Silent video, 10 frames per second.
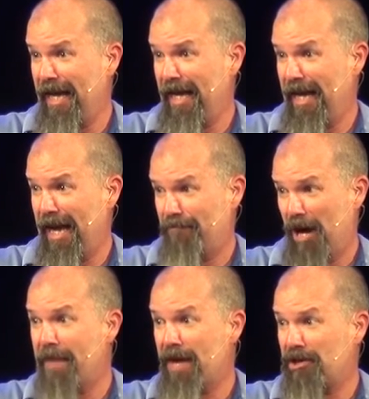it
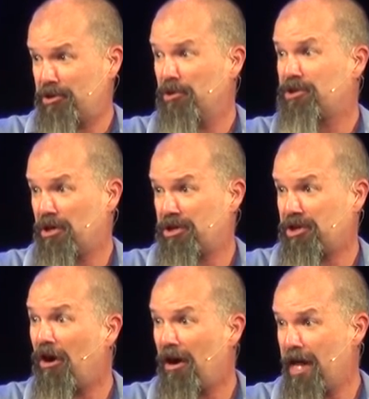where I'm not sure it's going to
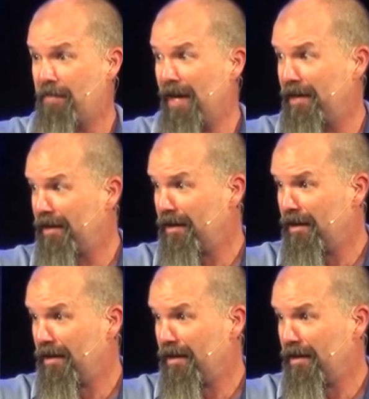start. Amen?